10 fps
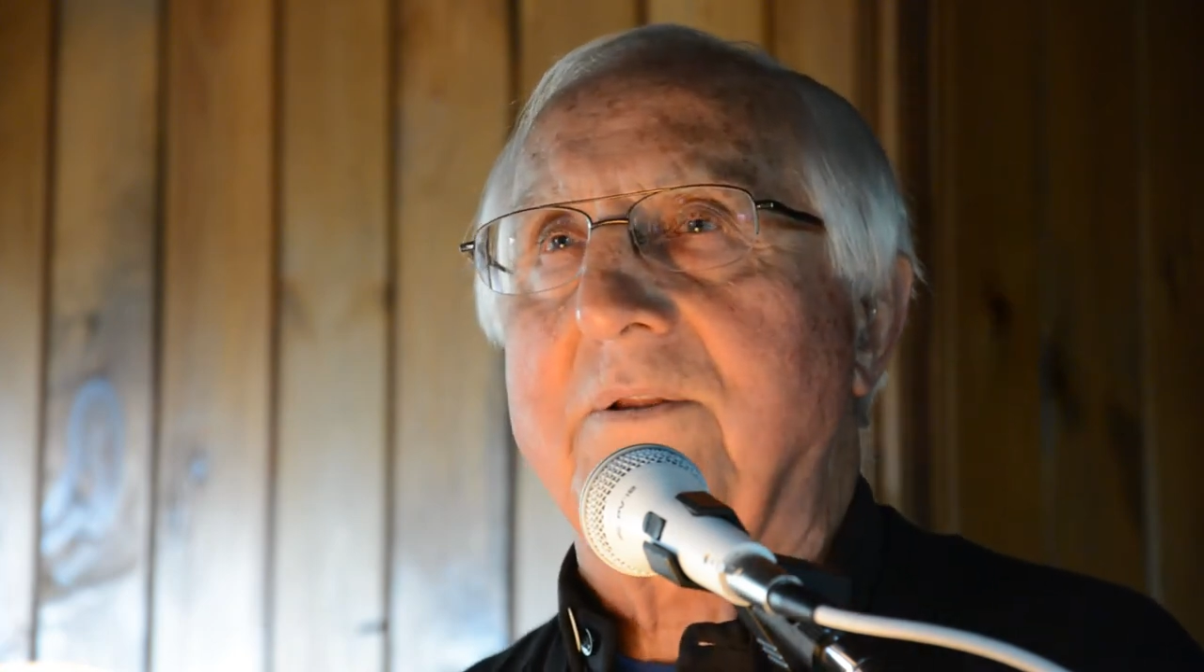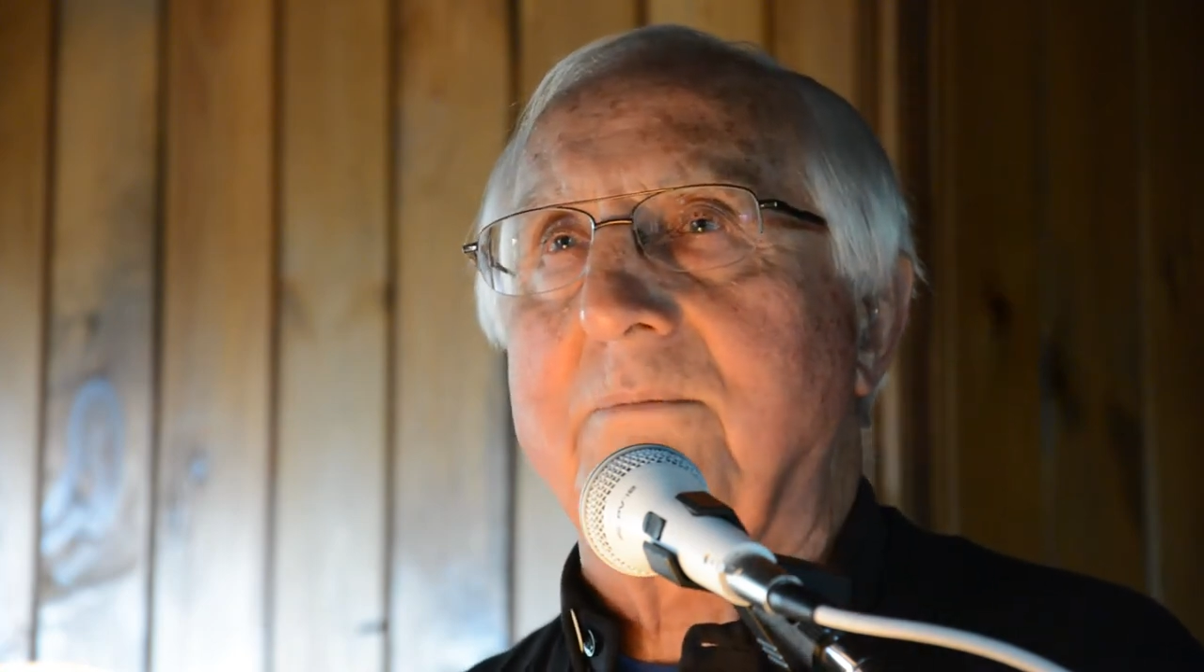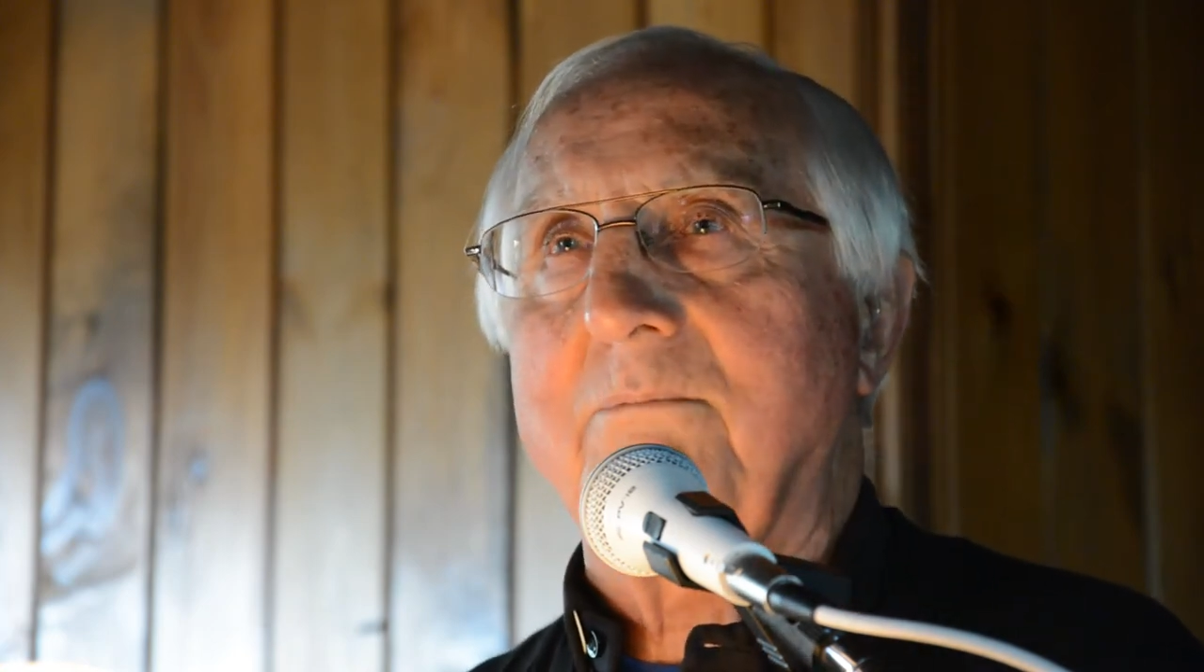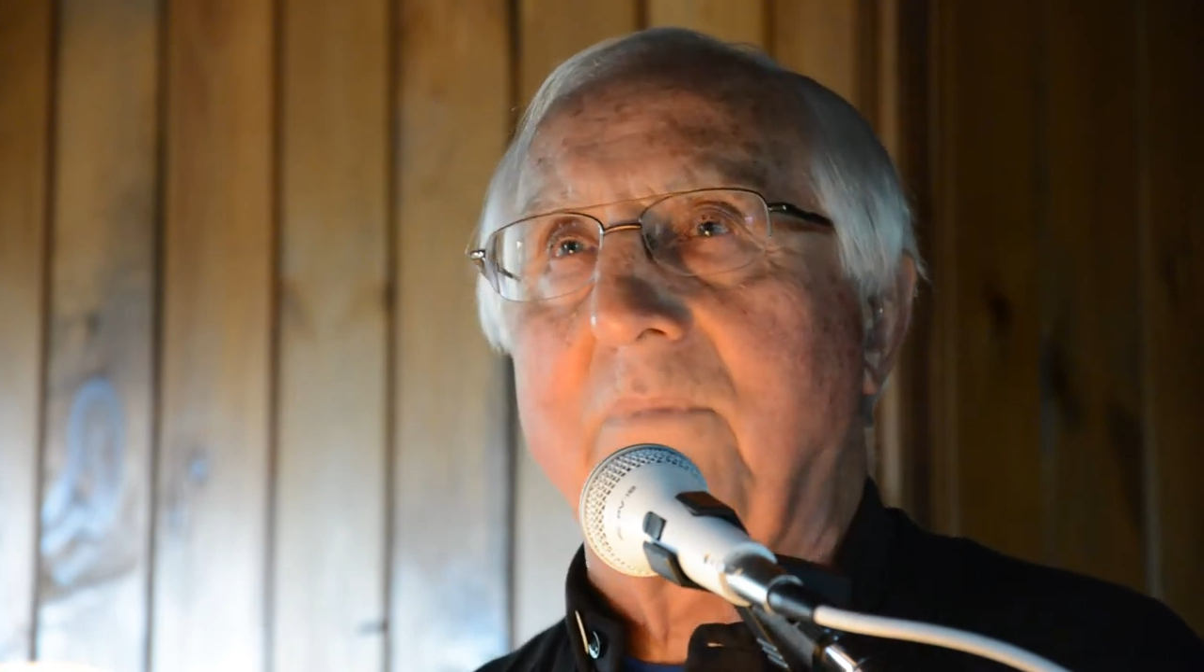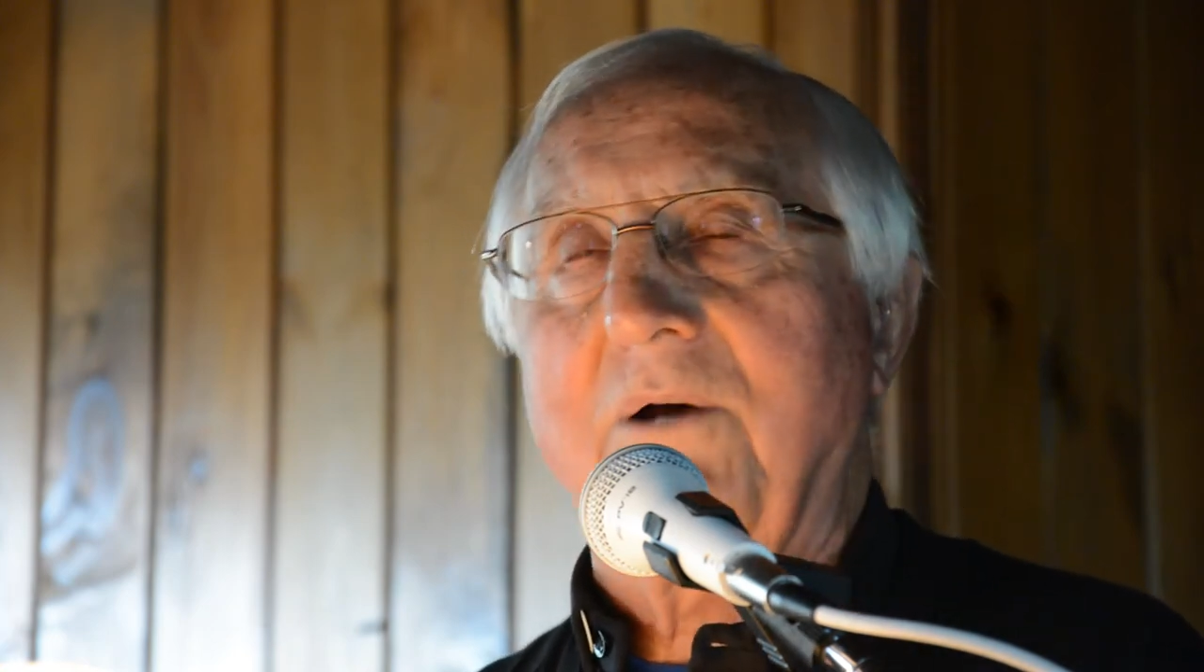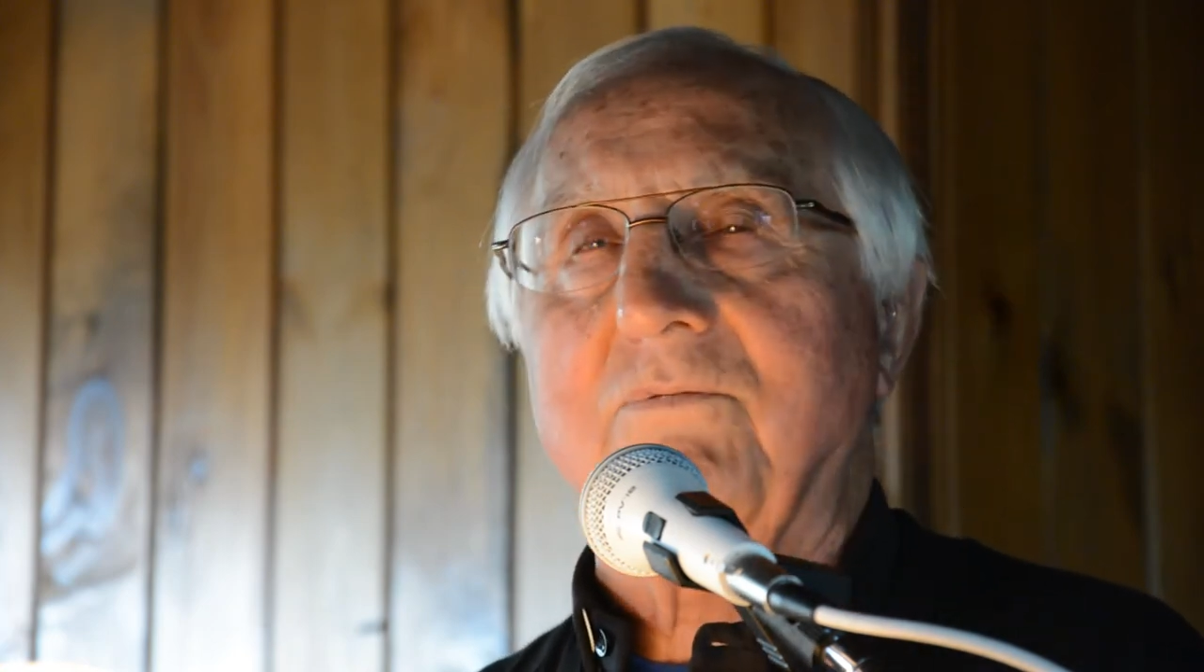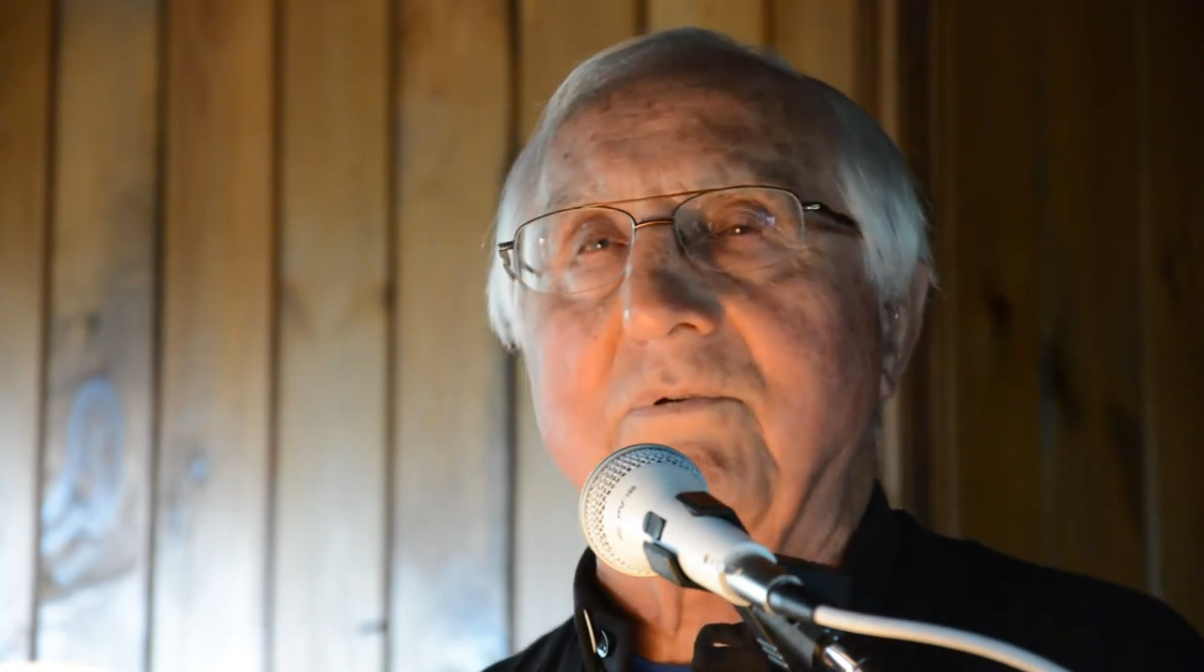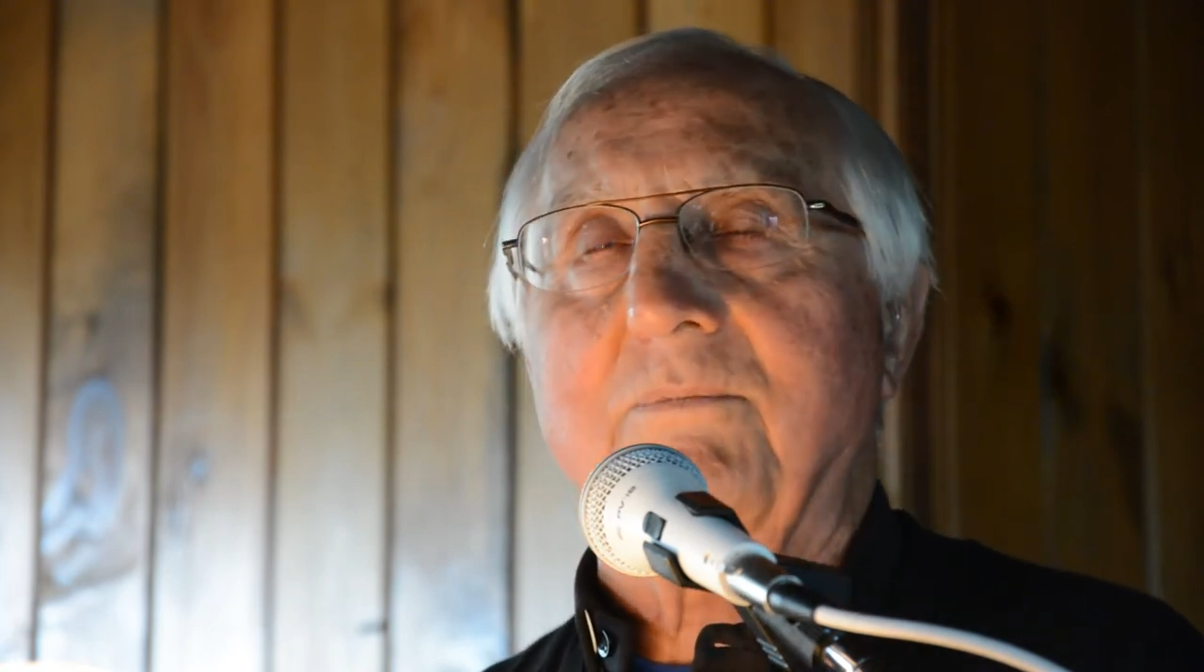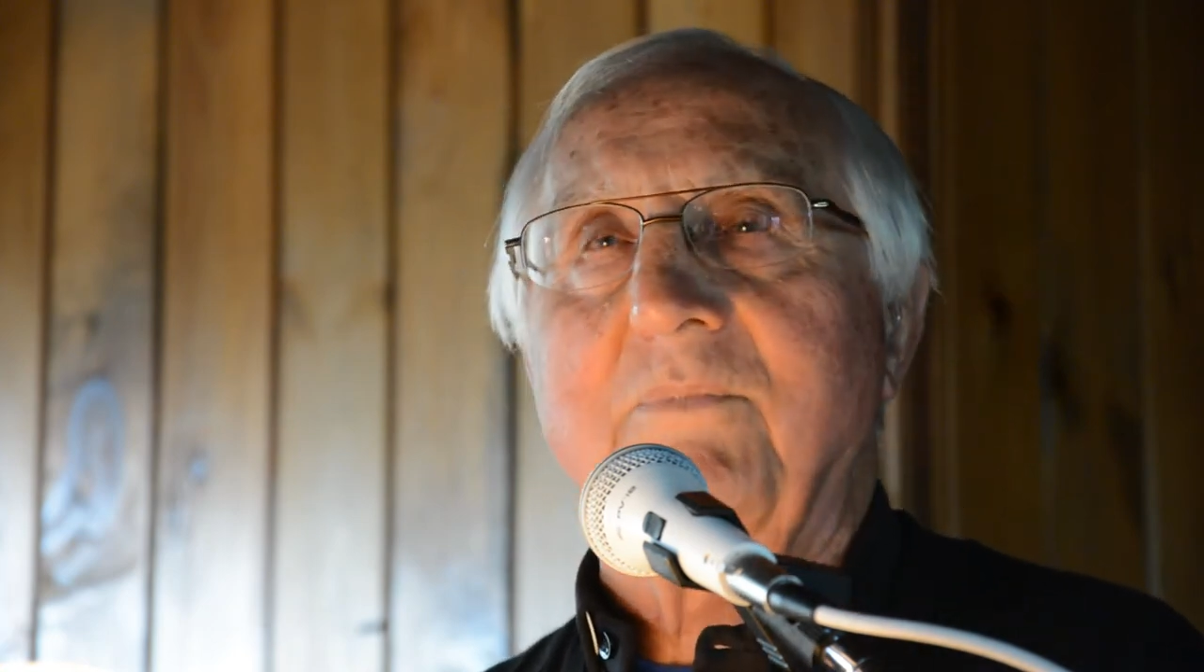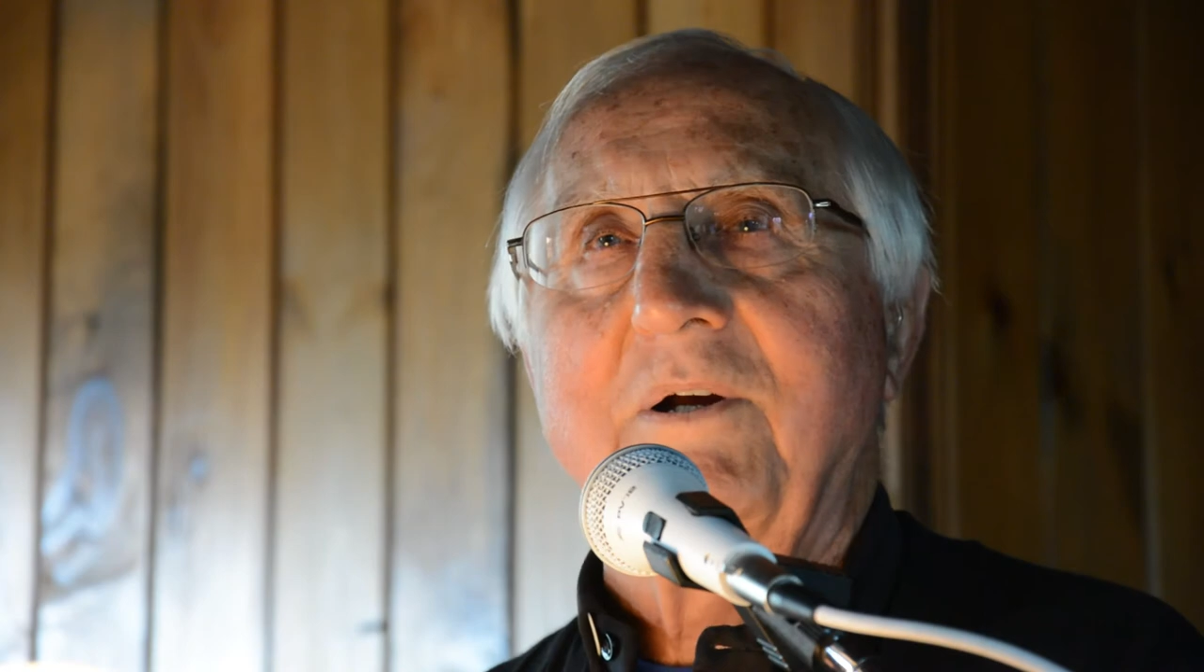the Muslim